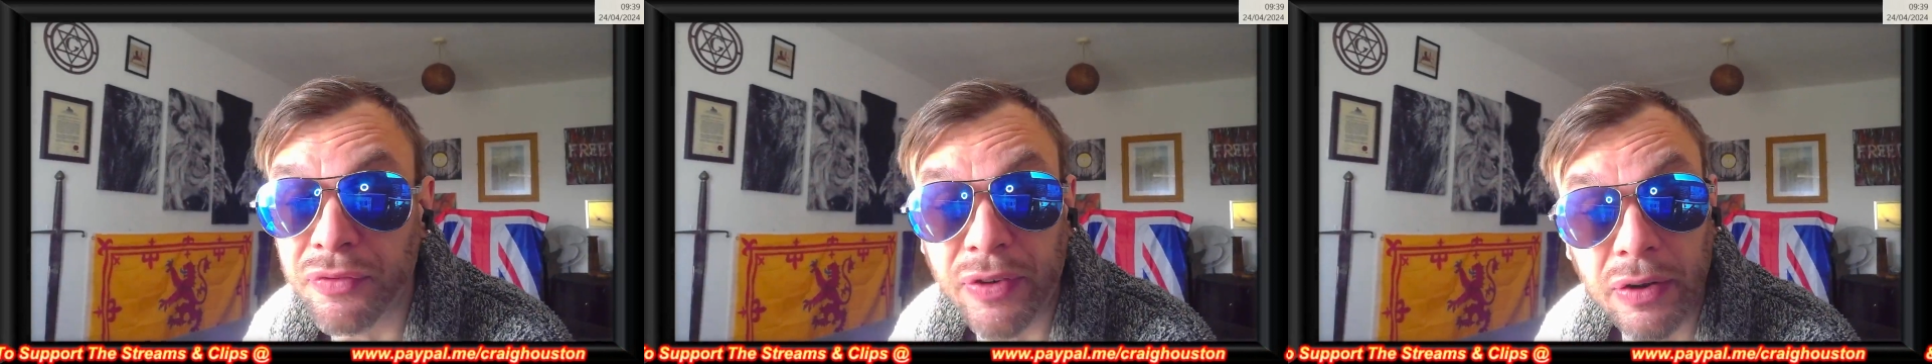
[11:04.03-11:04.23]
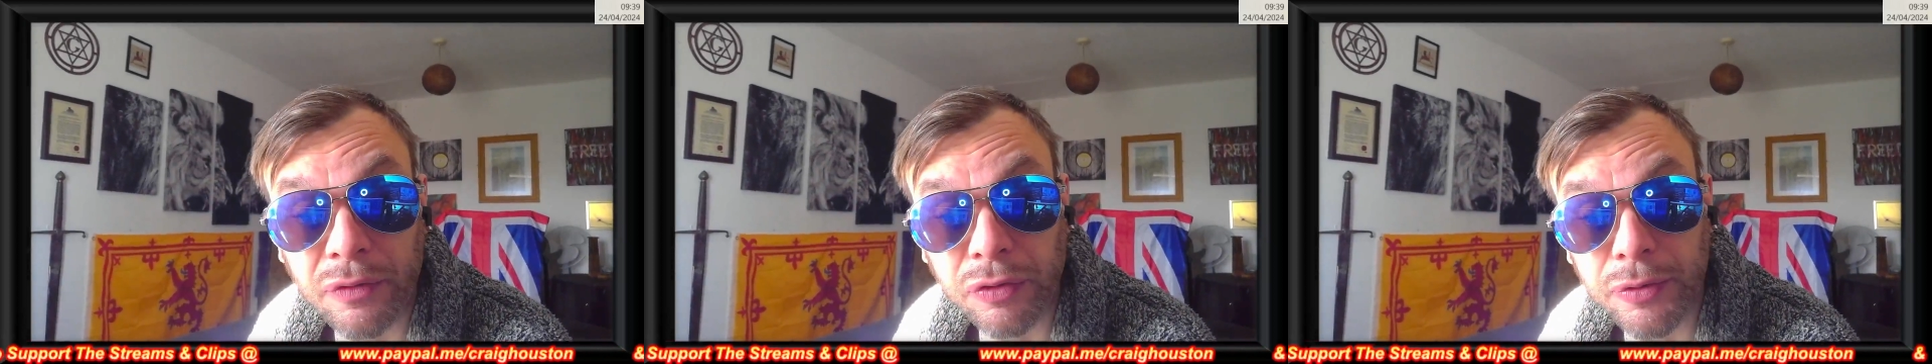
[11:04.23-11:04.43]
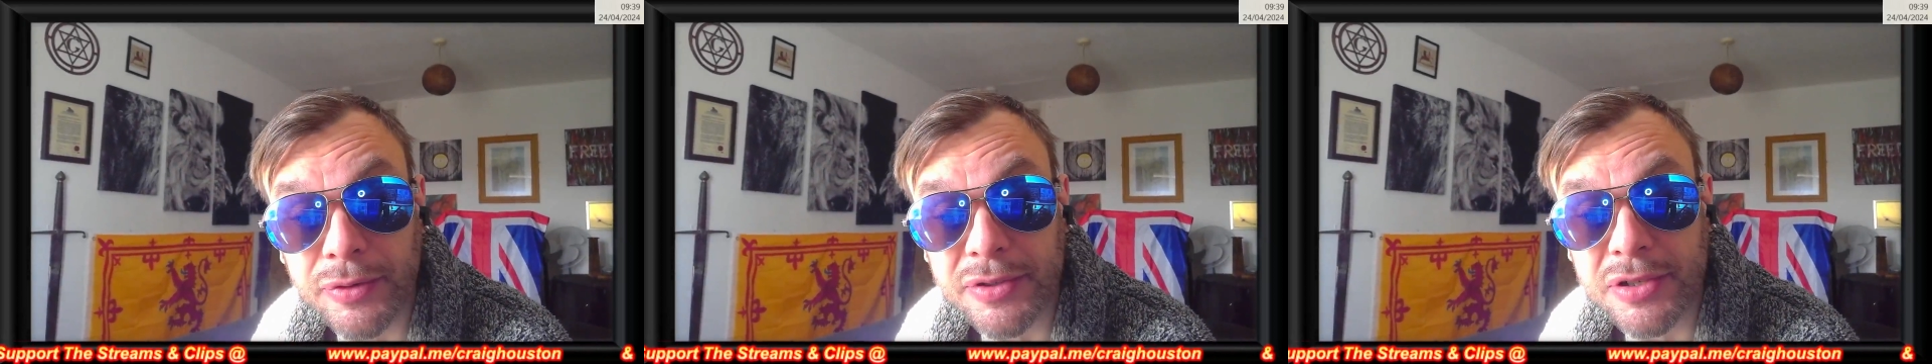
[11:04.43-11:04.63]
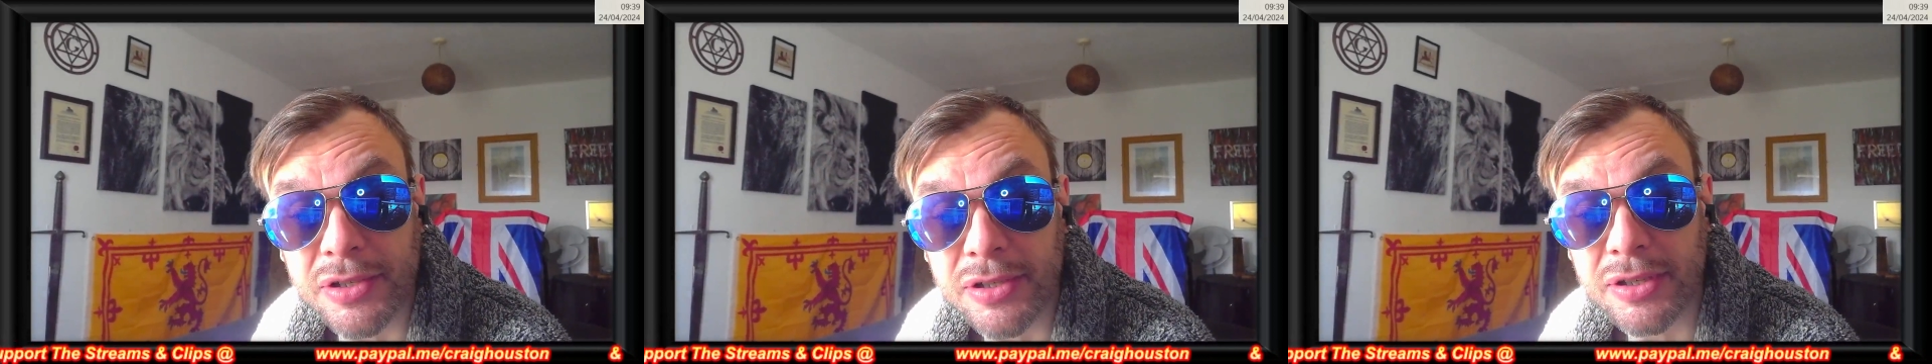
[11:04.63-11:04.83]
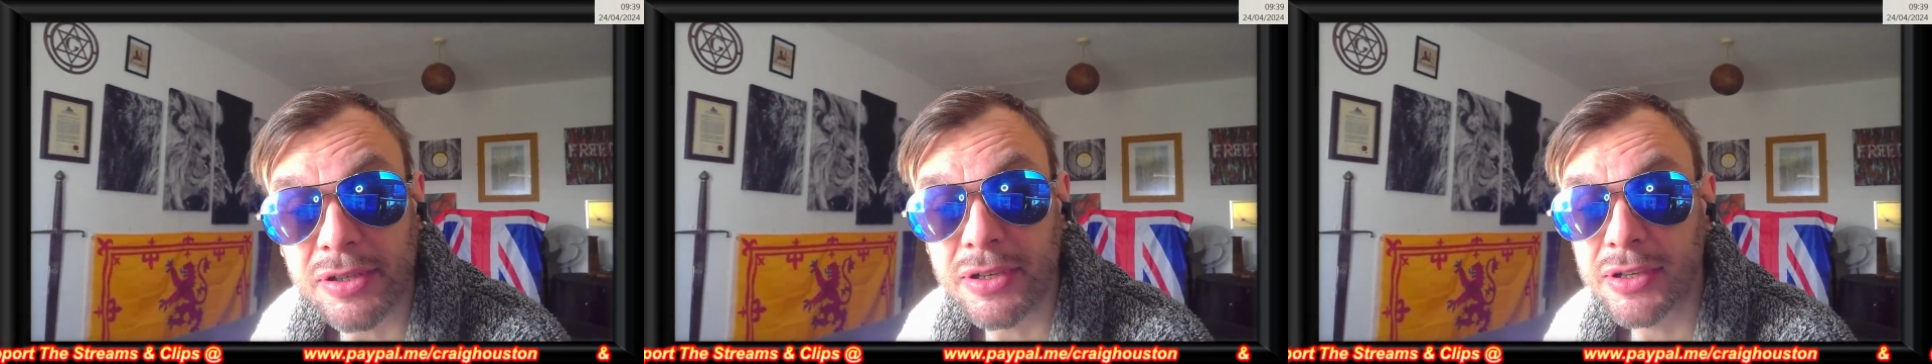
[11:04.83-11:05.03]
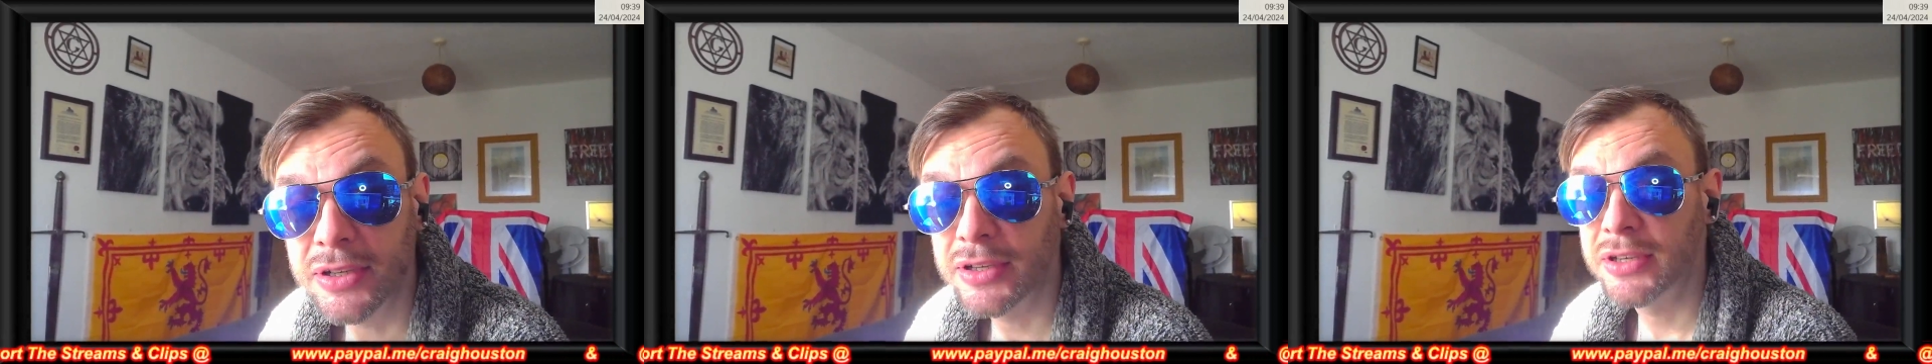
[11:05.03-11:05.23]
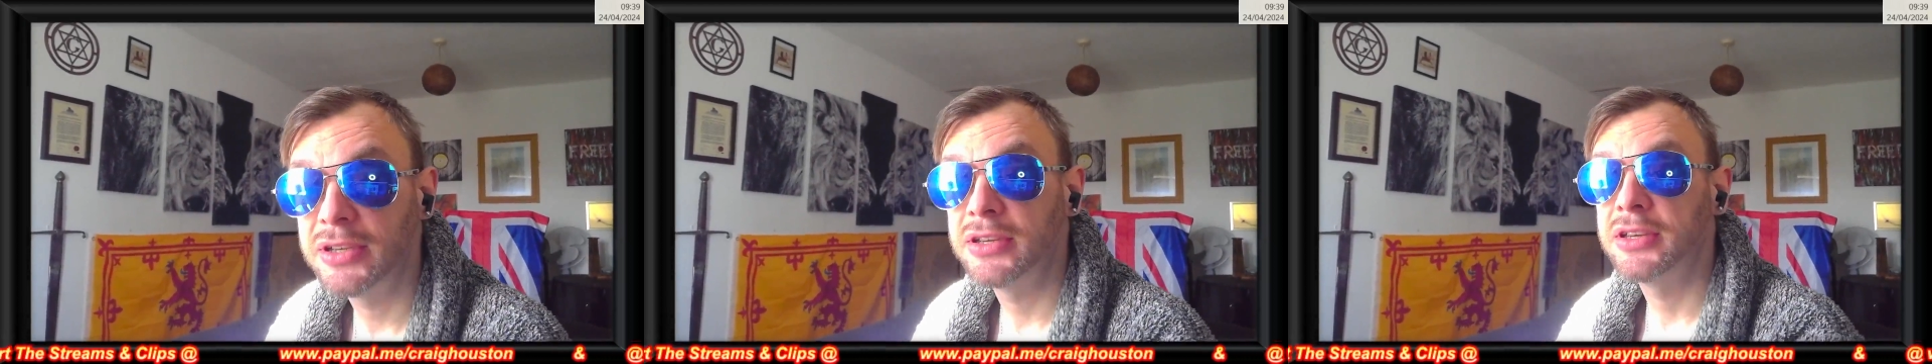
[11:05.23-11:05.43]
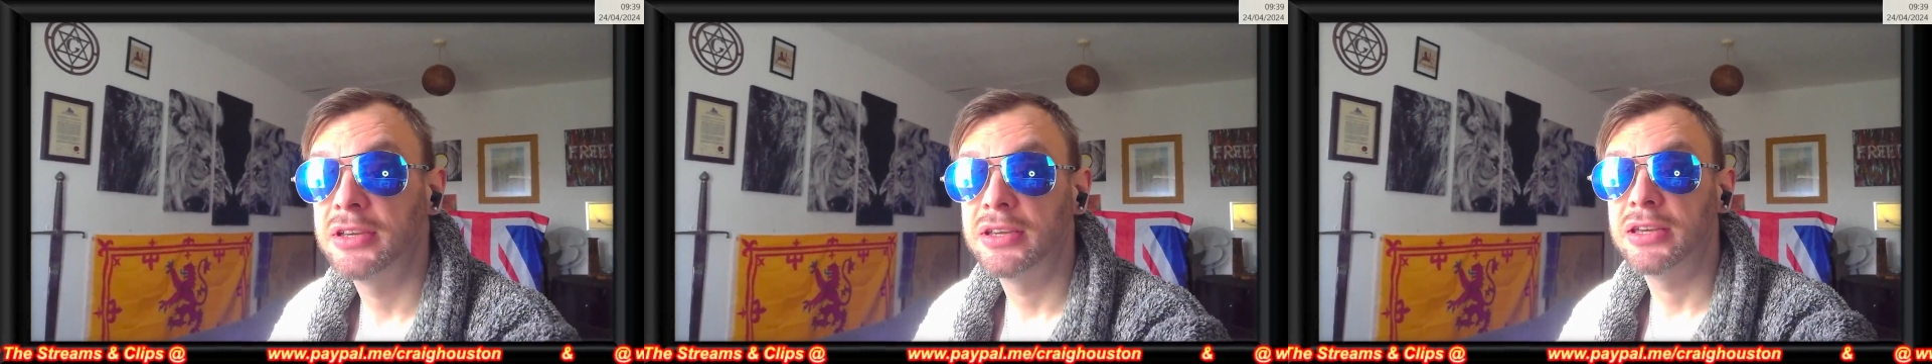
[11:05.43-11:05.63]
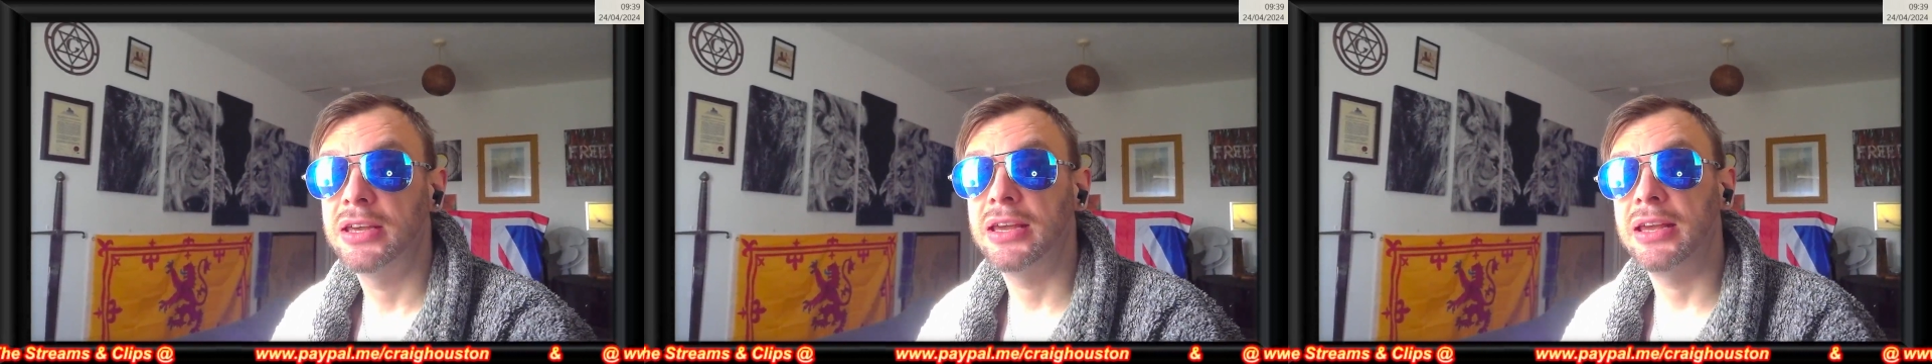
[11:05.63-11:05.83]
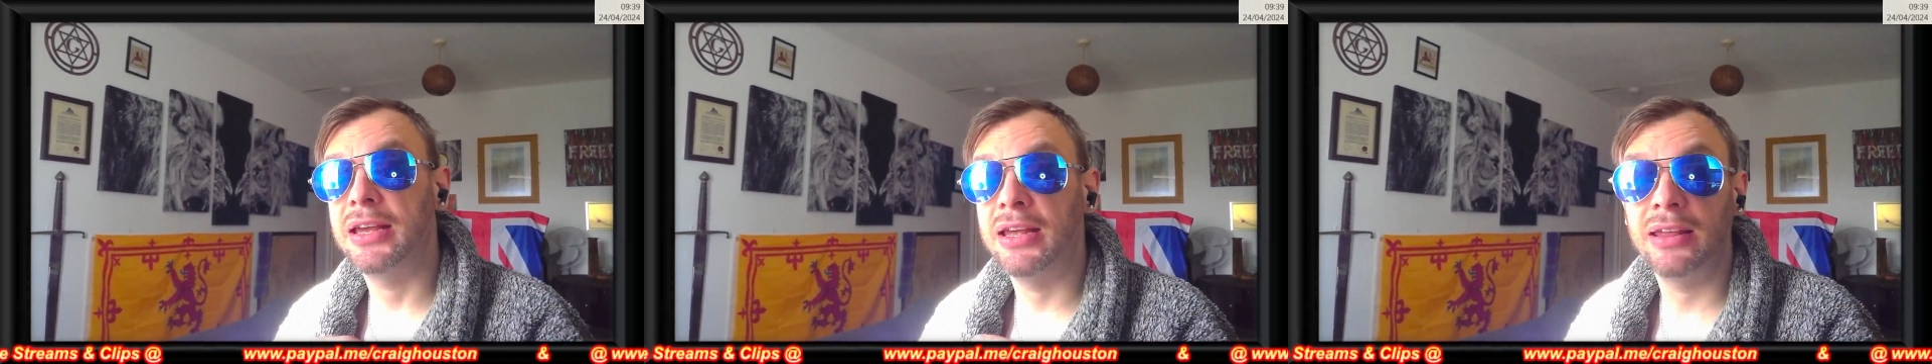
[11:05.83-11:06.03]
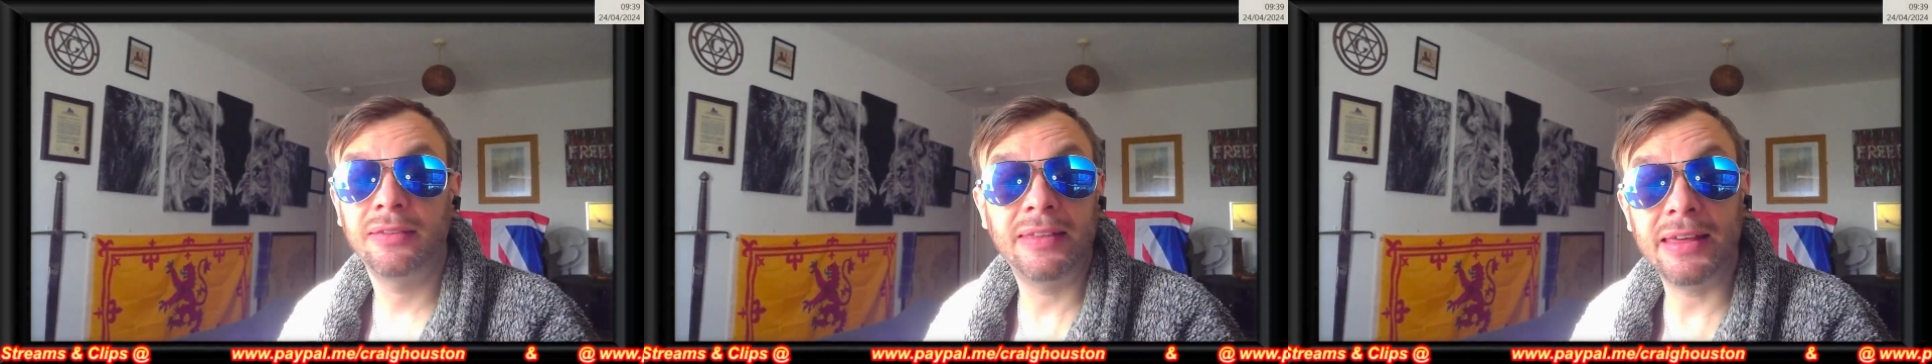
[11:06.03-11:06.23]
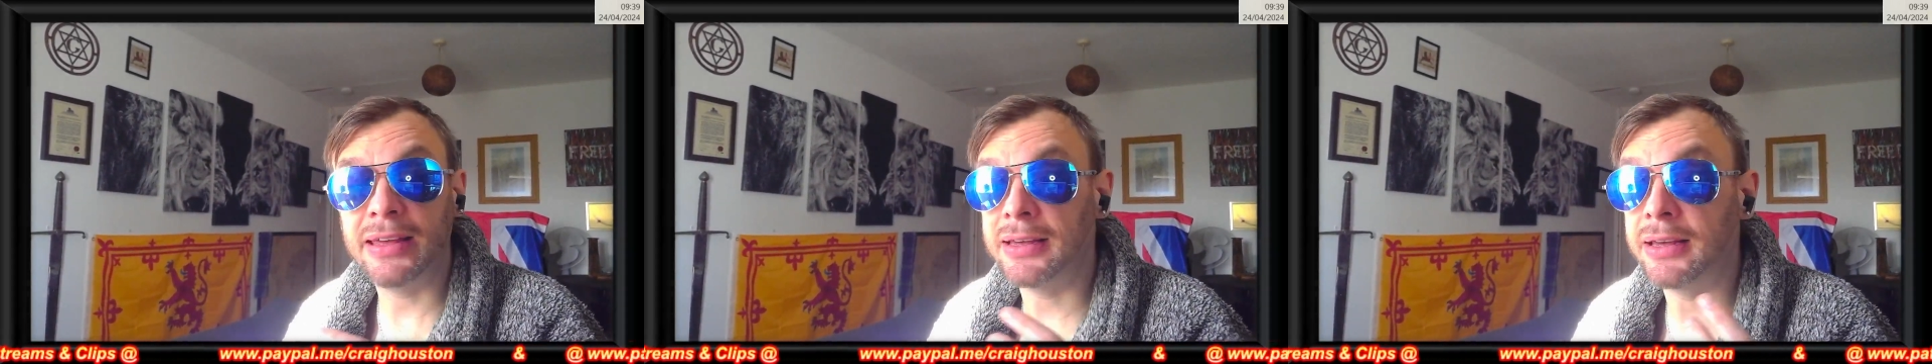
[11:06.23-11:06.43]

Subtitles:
of influence. They